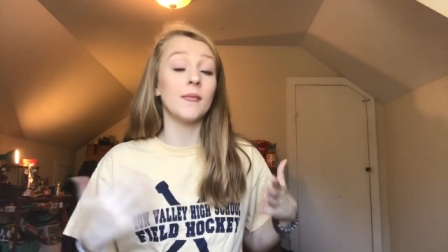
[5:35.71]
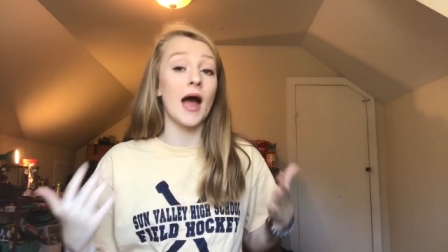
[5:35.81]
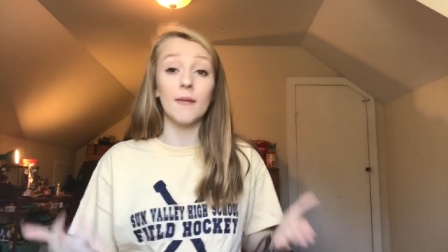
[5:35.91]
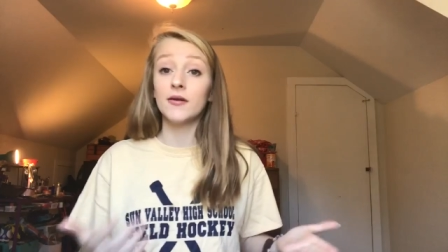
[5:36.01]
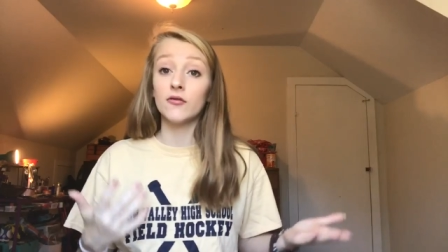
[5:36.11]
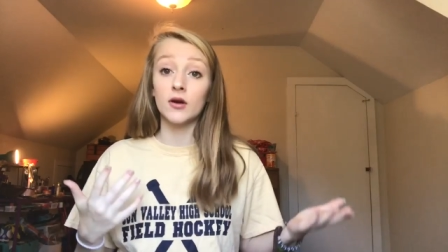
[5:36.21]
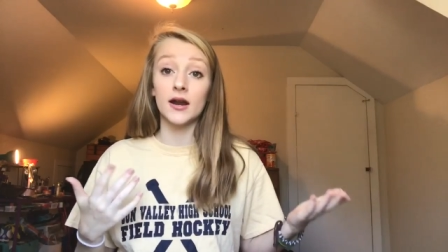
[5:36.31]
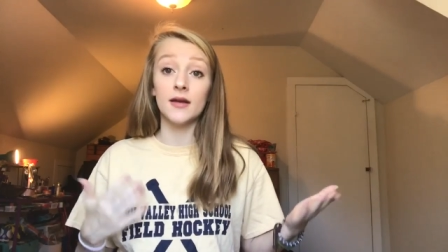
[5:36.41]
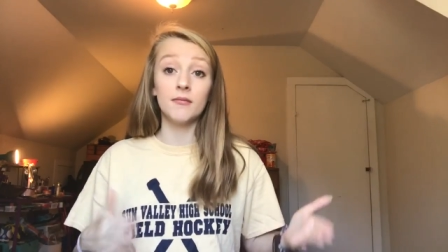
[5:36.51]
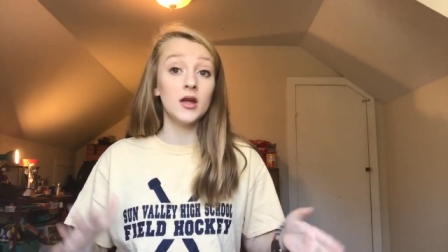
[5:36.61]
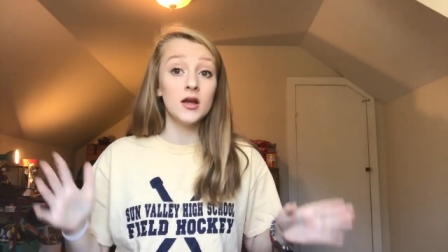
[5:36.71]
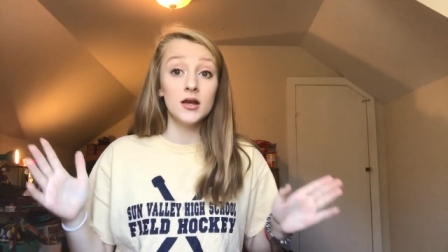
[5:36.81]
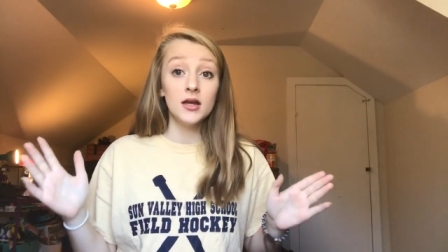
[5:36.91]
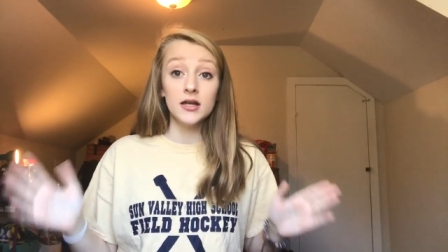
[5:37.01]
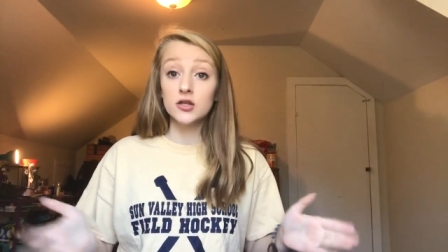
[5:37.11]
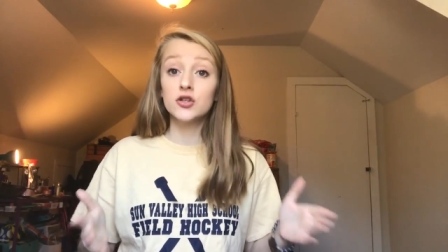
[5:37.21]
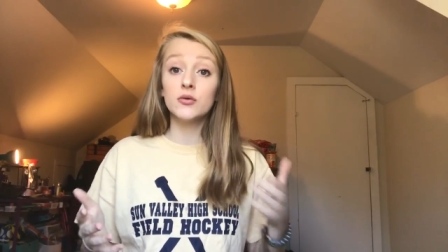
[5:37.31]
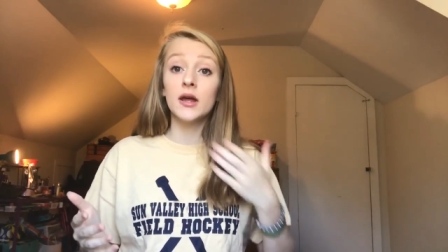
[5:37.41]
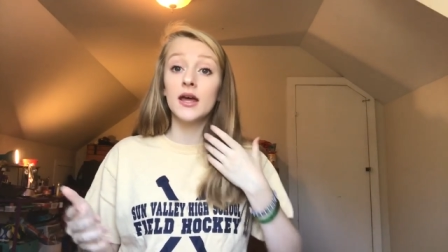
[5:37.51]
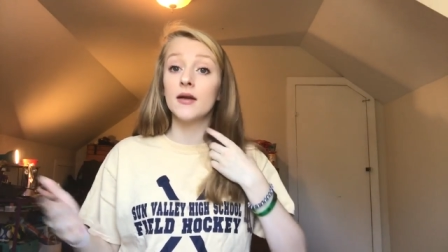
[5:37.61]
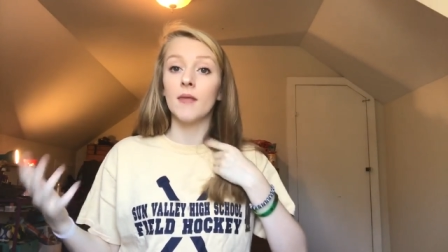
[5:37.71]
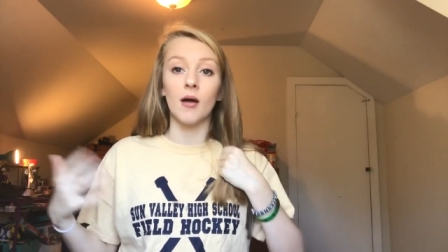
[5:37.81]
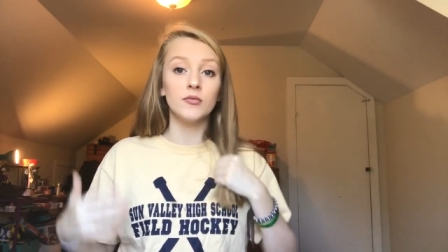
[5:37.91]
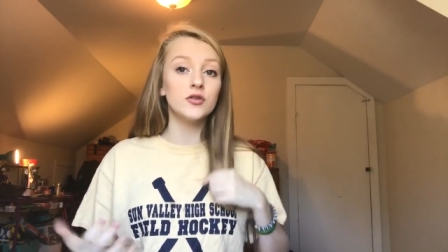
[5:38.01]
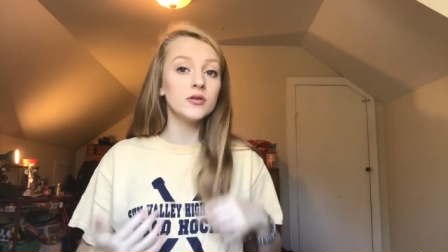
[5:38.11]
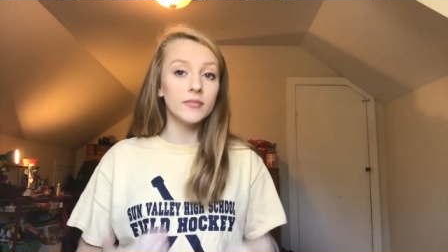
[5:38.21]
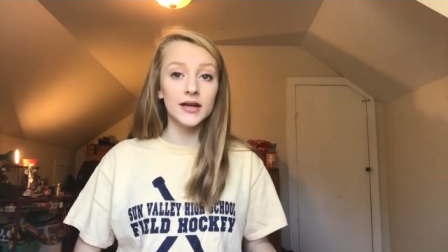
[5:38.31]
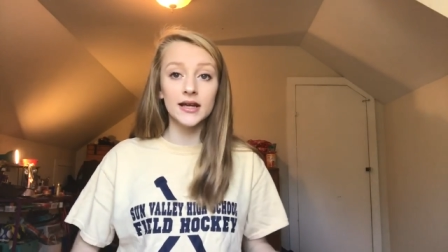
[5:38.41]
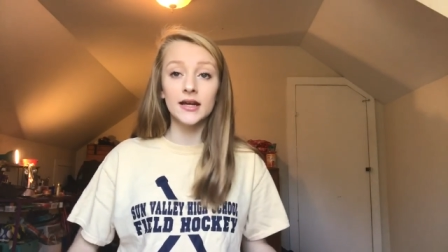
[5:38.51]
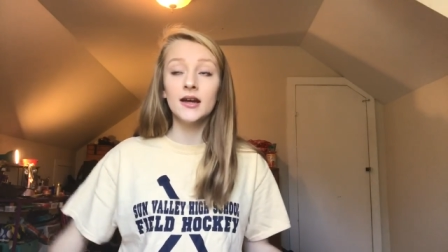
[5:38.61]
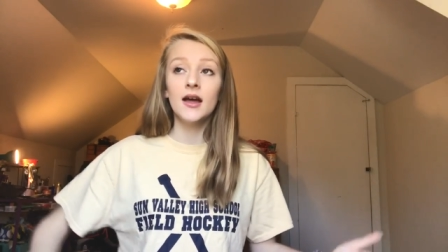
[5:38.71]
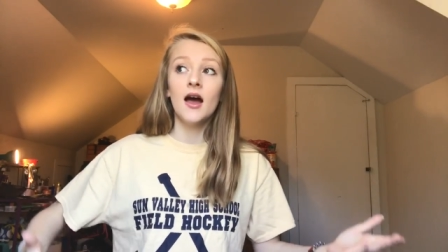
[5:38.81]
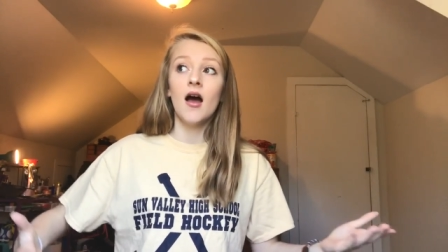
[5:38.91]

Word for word: I'm happy for him he's doing him, I'm doing me.